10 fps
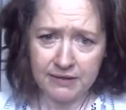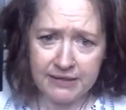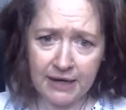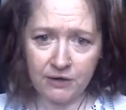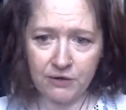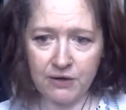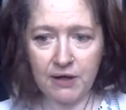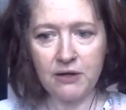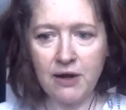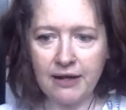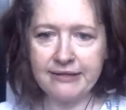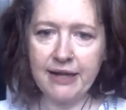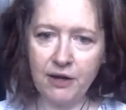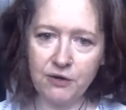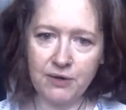you're not
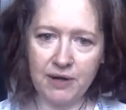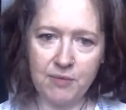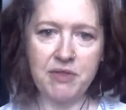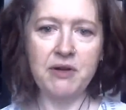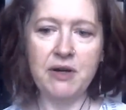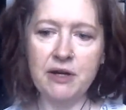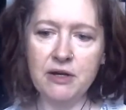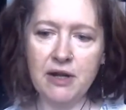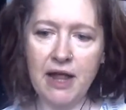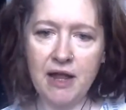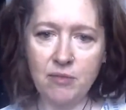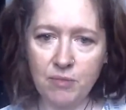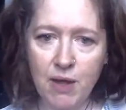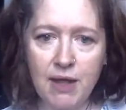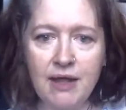tinkering with your inner
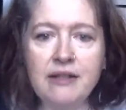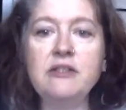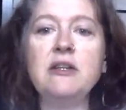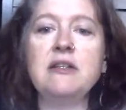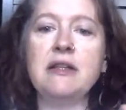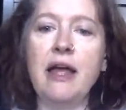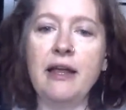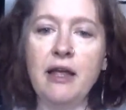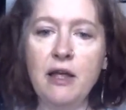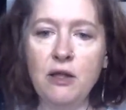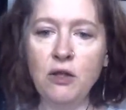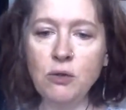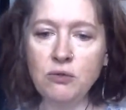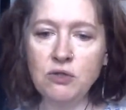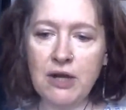game. It's just like
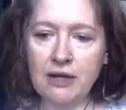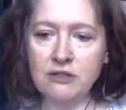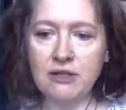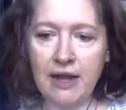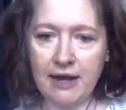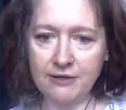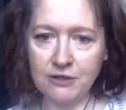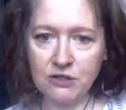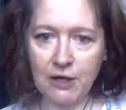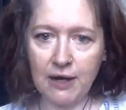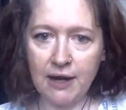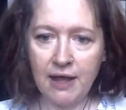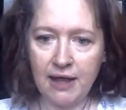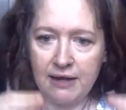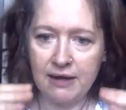you change the energy,
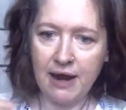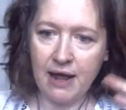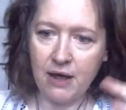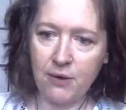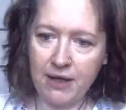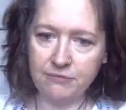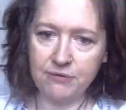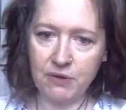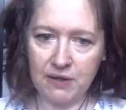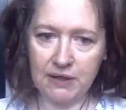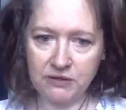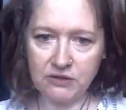and now everything is